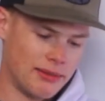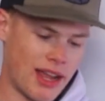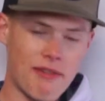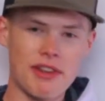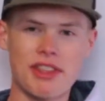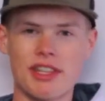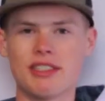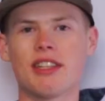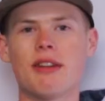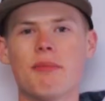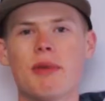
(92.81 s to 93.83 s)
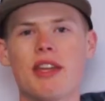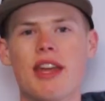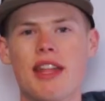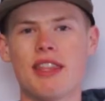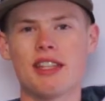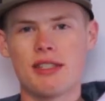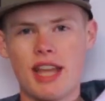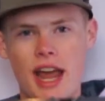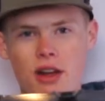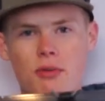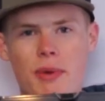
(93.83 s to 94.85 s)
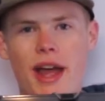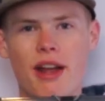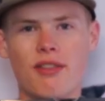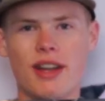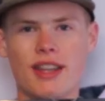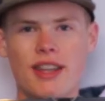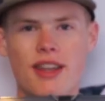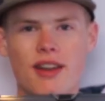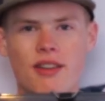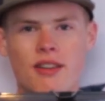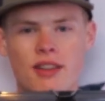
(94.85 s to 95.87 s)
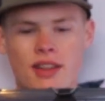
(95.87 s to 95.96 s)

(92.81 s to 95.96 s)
Everything's gonna be in this tackle bag right here.